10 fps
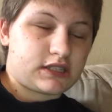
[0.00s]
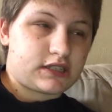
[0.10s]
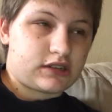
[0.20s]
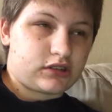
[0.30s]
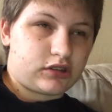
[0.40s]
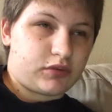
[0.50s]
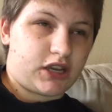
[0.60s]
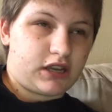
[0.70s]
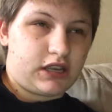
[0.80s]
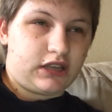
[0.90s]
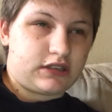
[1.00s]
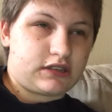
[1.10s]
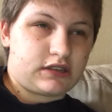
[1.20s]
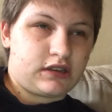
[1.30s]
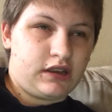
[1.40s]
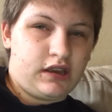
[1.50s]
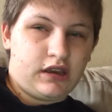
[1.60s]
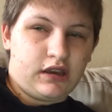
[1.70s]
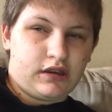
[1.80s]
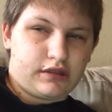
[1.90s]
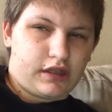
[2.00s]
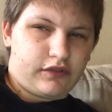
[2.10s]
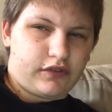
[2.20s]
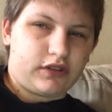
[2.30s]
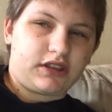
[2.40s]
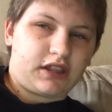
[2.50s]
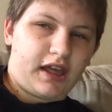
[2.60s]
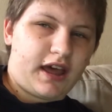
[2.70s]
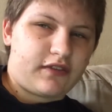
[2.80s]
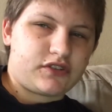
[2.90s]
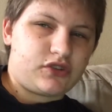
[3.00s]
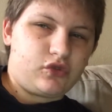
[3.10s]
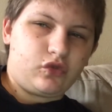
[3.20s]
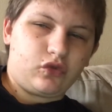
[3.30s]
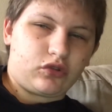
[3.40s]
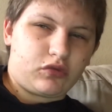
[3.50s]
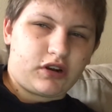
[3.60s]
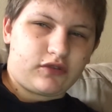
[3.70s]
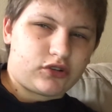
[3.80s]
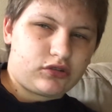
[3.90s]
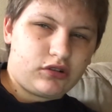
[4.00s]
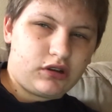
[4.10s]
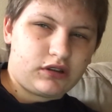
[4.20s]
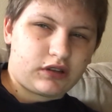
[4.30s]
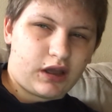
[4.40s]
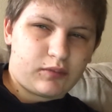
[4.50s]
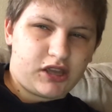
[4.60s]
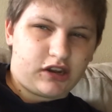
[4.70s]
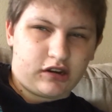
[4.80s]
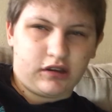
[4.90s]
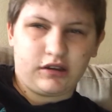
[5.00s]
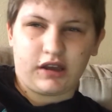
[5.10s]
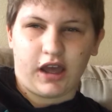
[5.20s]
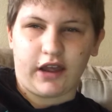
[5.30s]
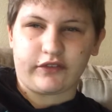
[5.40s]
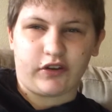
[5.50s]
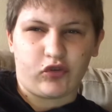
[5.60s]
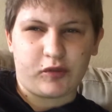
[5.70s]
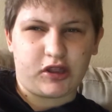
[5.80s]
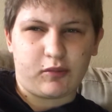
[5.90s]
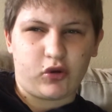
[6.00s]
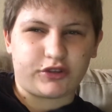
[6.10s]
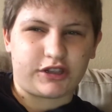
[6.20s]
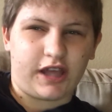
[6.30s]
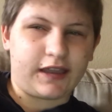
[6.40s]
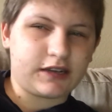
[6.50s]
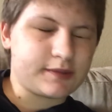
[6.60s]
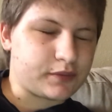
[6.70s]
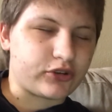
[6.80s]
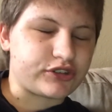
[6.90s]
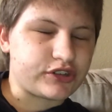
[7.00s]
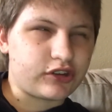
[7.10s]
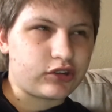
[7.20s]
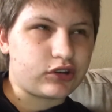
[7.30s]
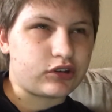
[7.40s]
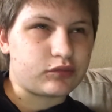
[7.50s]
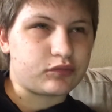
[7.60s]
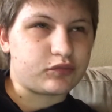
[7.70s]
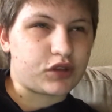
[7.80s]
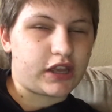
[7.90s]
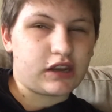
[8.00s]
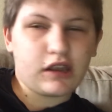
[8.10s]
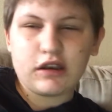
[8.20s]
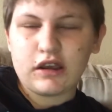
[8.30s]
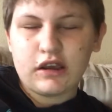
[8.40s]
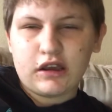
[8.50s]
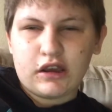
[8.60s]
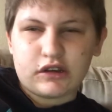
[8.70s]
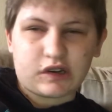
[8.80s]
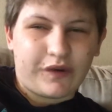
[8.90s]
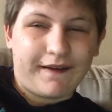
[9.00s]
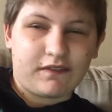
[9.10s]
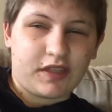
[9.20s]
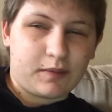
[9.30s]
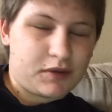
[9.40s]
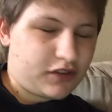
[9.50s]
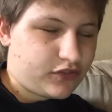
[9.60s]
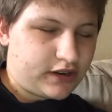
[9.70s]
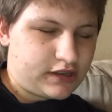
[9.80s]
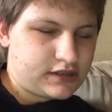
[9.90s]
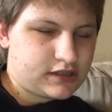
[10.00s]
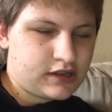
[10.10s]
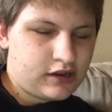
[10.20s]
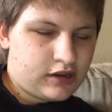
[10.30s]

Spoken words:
necessarily because they feel like they have to or whatever. I mean, I've never been the most liked person on the planet. Don't have that many friends.